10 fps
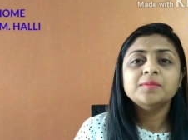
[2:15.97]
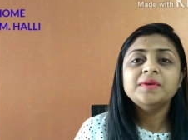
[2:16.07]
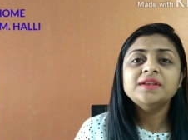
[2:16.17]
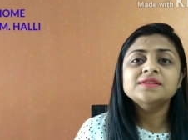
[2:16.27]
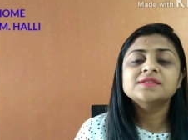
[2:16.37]

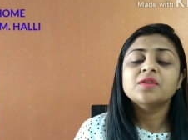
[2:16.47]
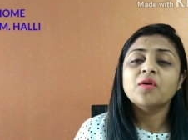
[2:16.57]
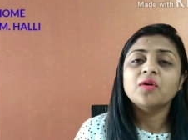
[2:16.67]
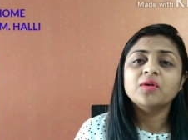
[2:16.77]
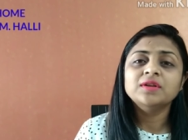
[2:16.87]
means
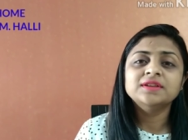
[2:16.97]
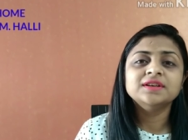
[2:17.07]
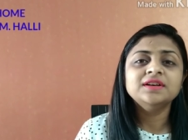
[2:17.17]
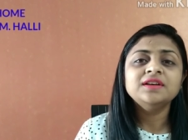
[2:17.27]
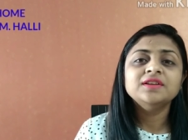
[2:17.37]
all
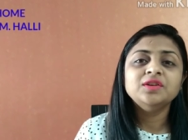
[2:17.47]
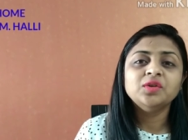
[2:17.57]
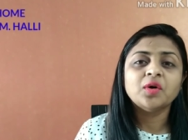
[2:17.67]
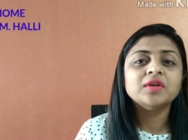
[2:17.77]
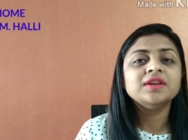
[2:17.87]
the
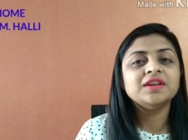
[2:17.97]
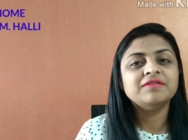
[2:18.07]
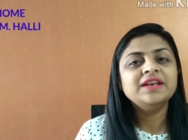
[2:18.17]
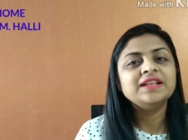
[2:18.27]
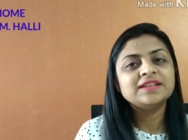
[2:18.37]

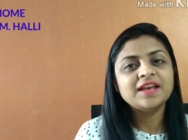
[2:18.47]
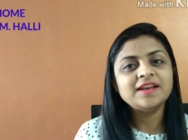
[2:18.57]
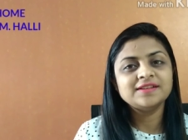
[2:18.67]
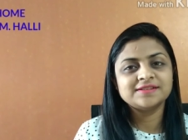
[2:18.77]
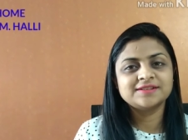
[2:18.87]
non-living
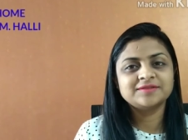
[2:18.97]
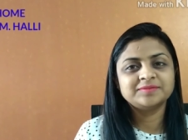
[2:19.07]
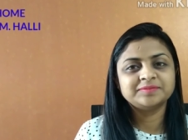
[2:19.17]
things.